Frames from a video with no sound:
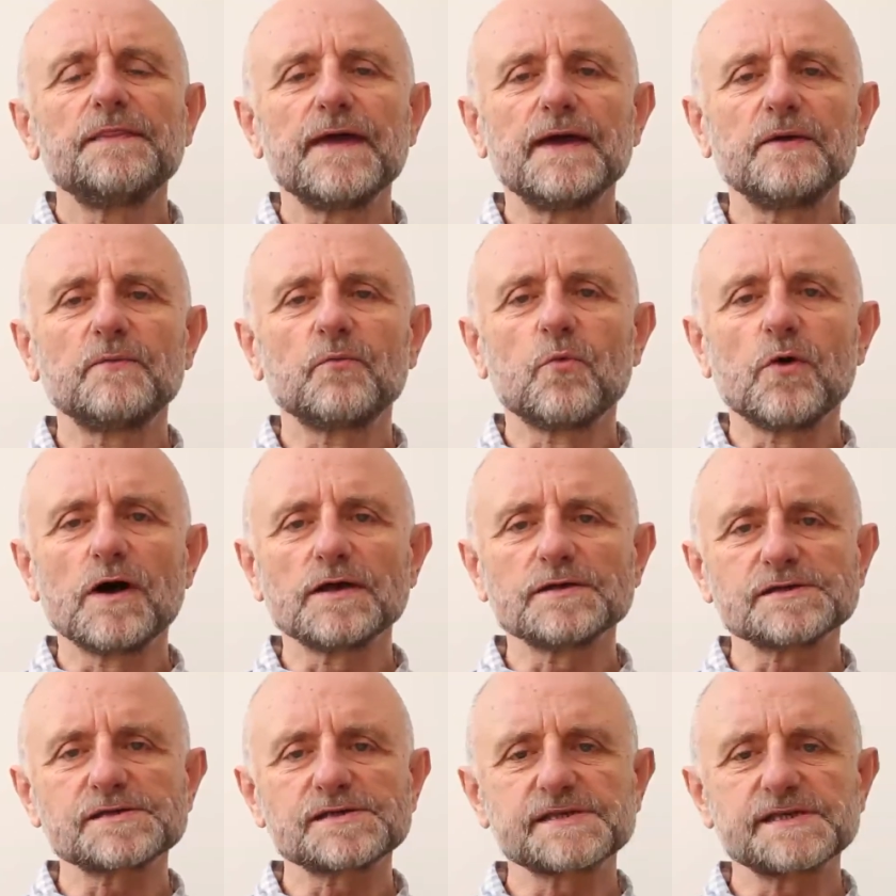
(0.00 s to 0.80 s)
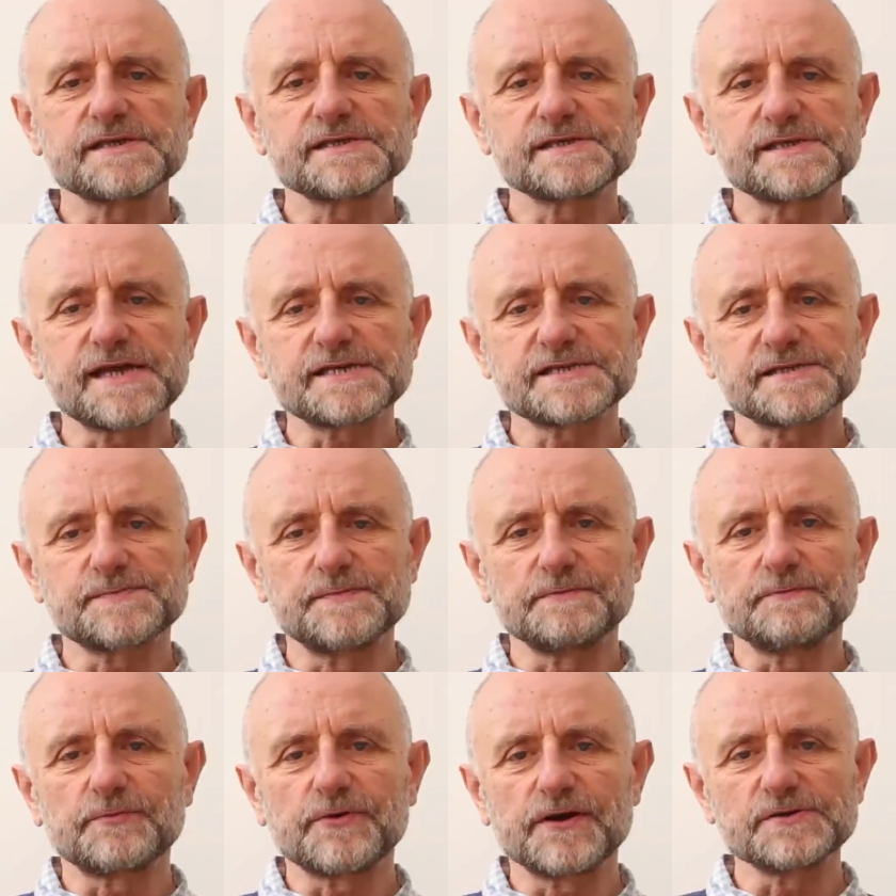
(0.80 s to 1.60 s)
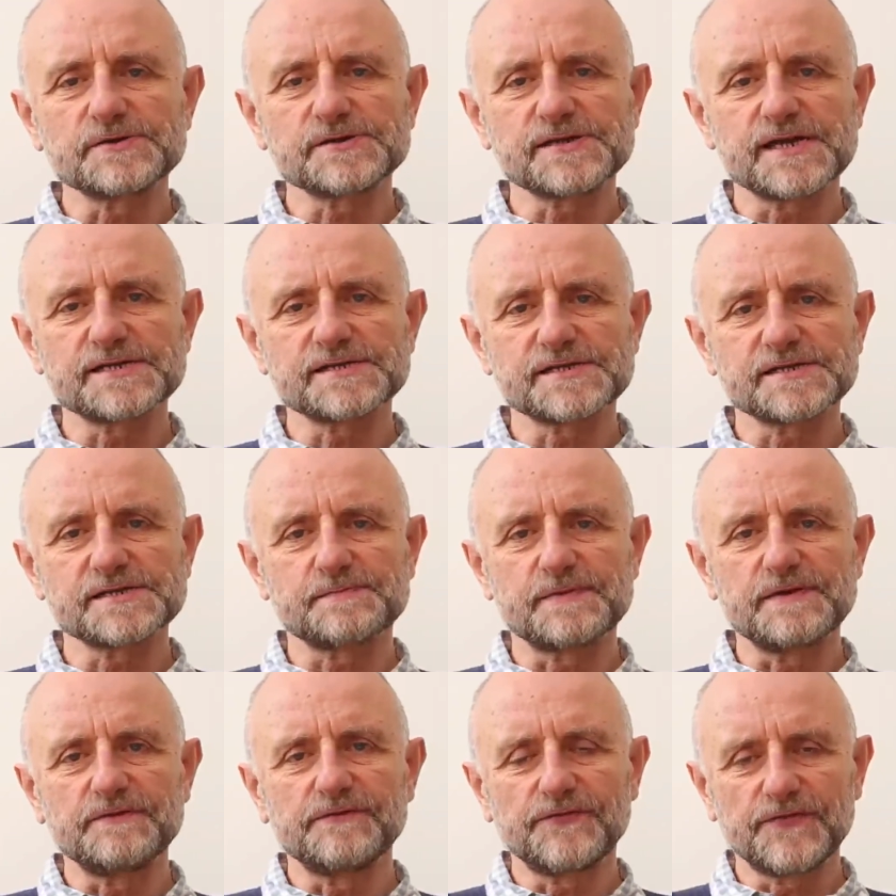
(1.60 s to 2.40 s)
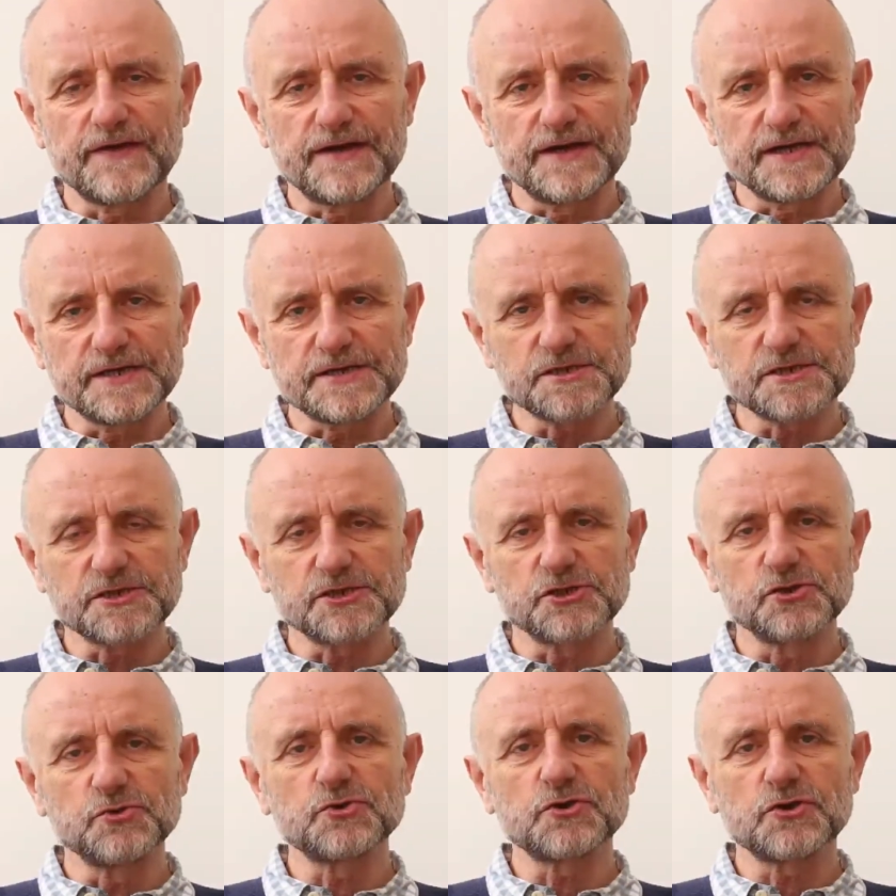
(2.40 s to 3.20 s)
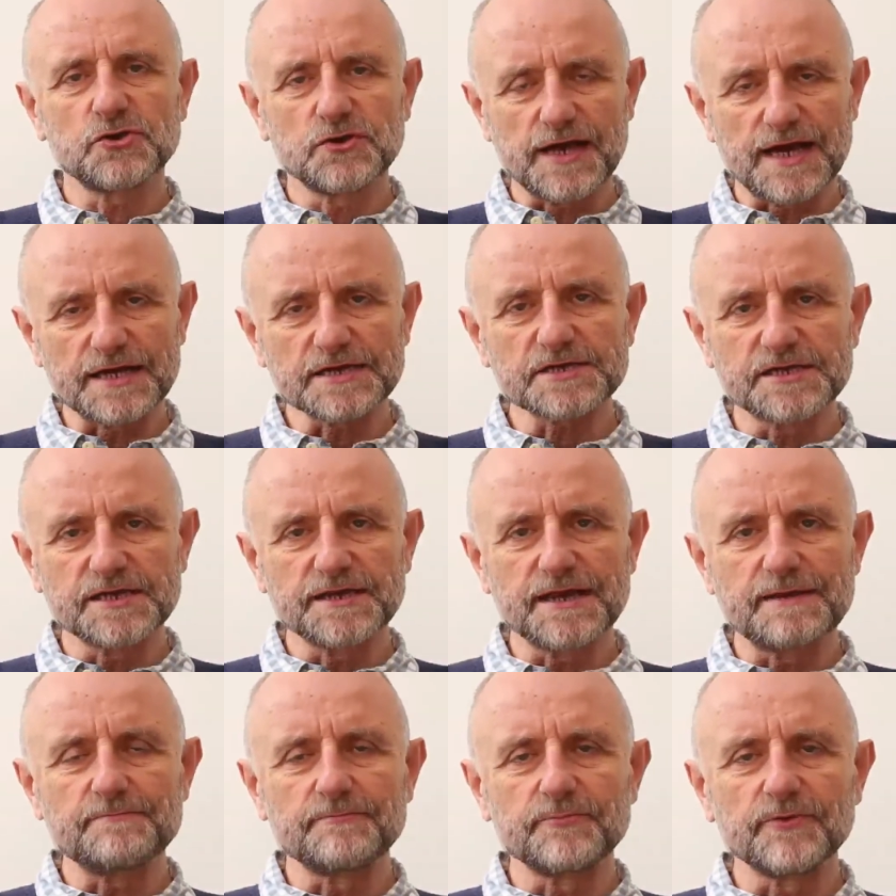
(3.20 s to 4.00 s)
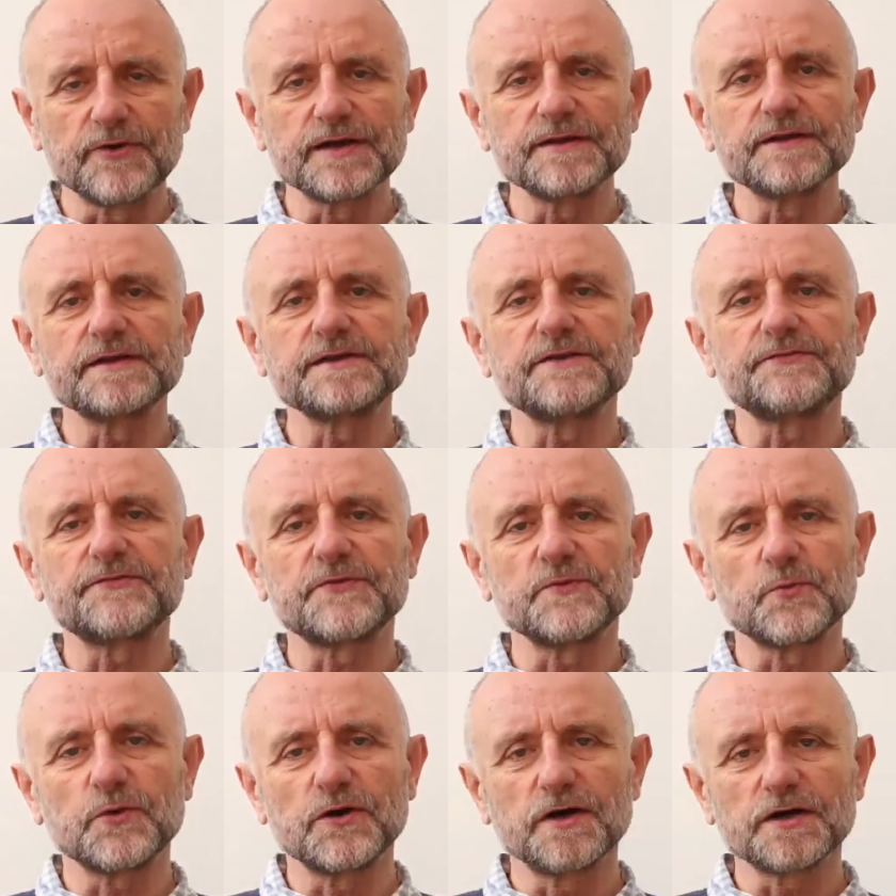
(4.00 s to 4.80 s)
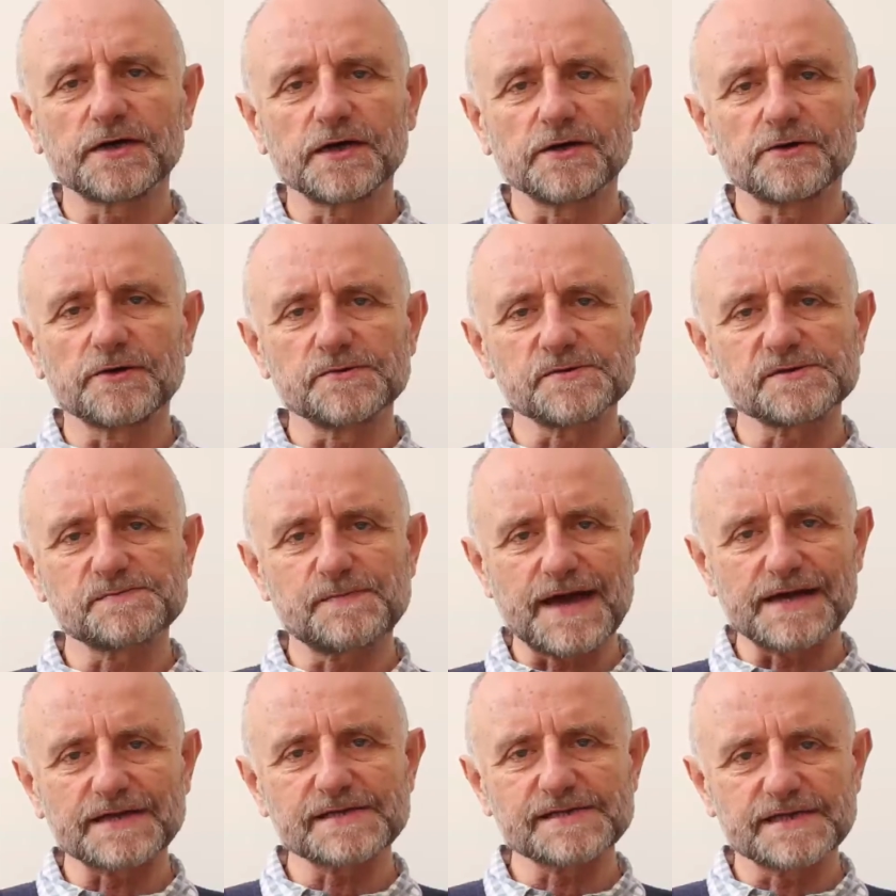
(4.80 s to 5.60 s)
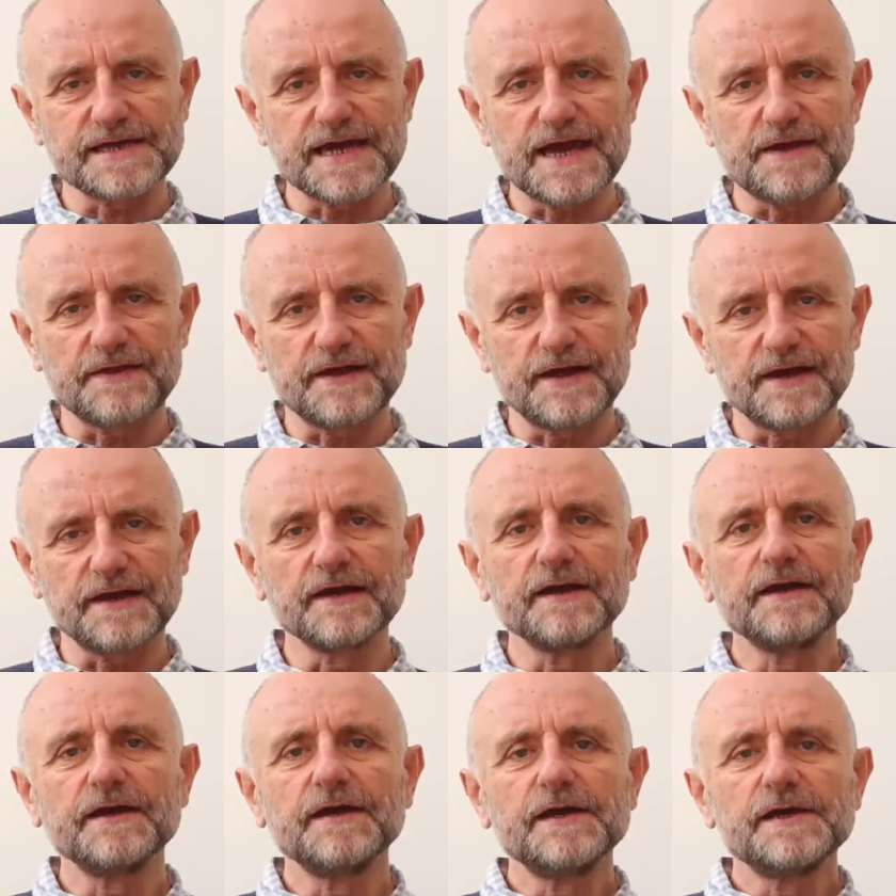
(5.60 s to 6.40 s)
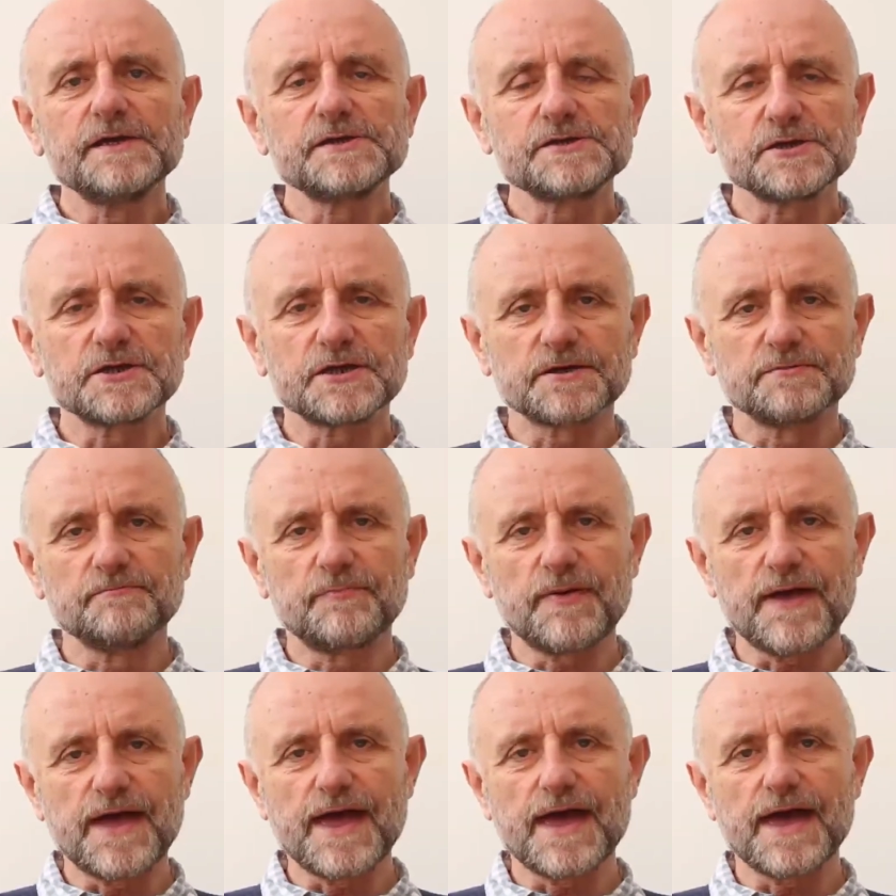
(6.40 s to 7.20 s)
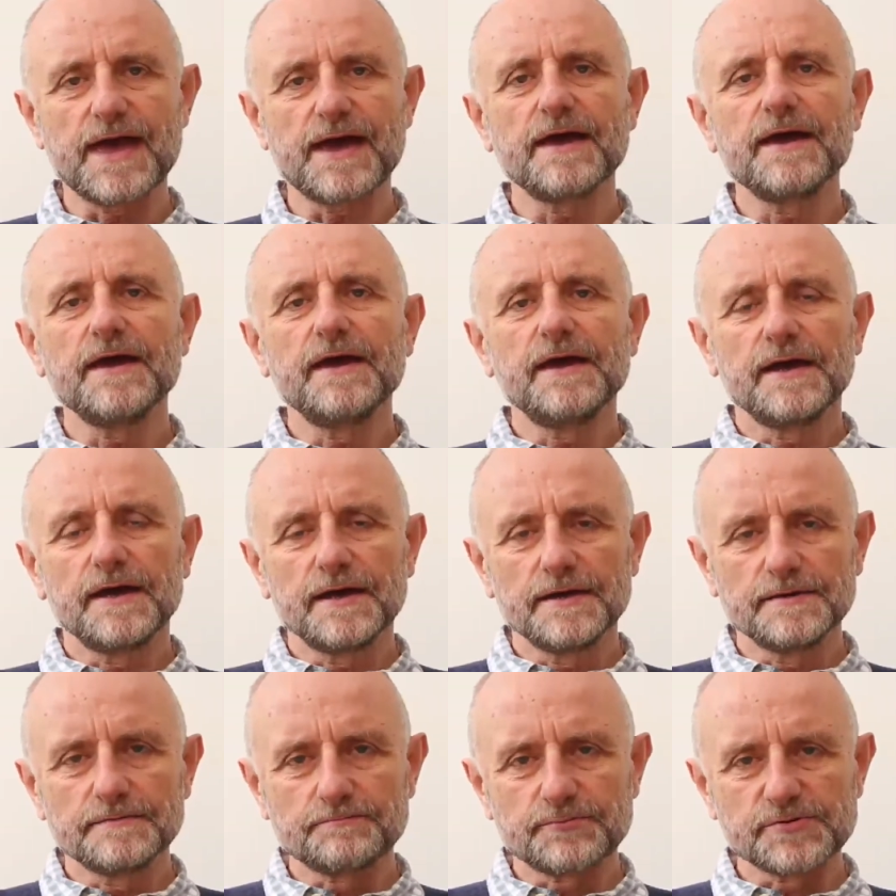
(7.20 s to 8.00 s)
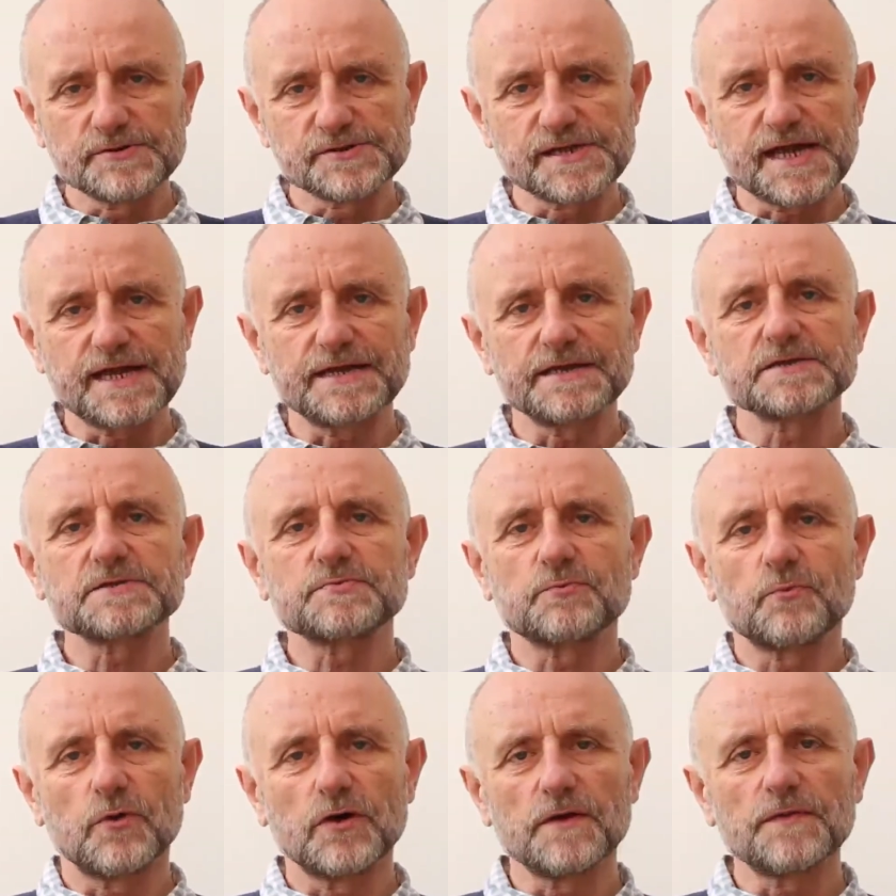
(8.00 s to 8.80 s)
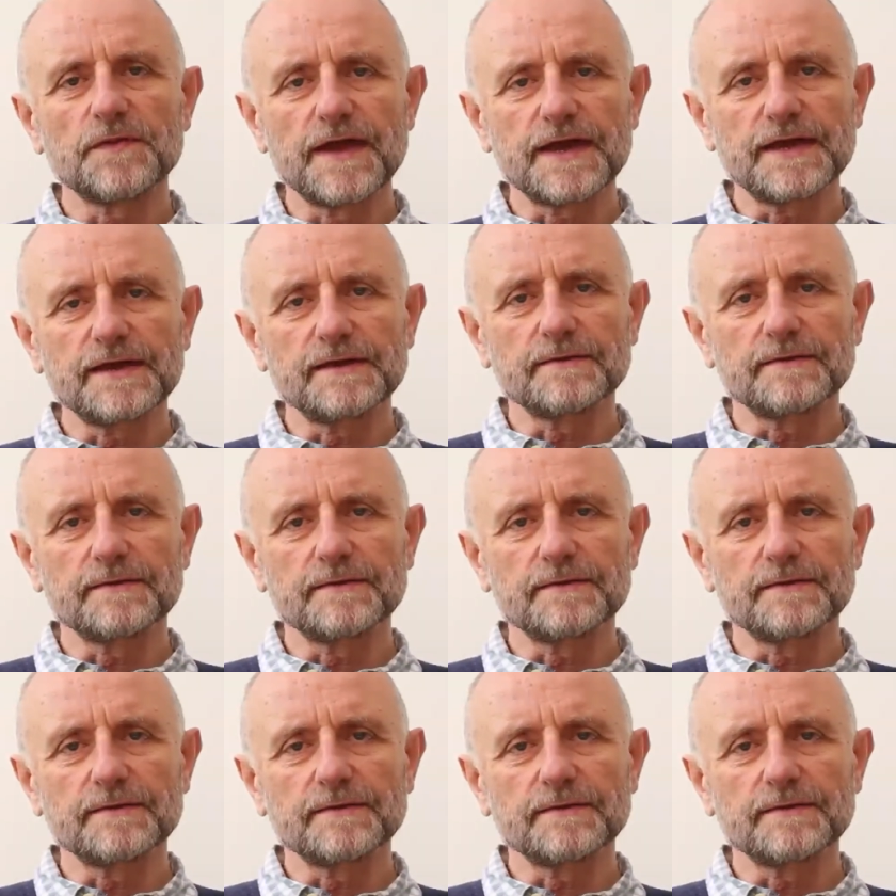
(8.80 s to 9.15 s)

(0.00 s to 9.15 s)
Then once the assessment process has been finished, you could actually then bring the different working groups back together to compare and present what